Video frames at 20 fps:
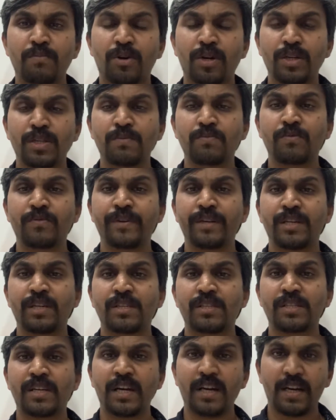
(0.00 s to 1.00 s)
Body is moving in
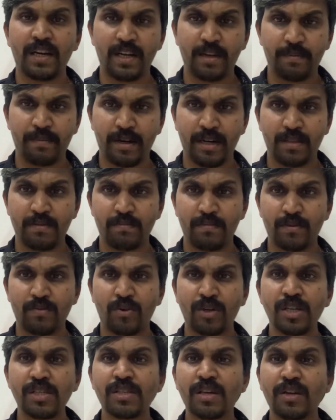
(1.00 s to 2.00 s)
a straight line path. But
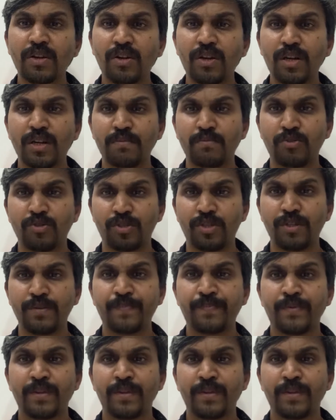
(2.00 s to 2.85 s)
what is circular motion?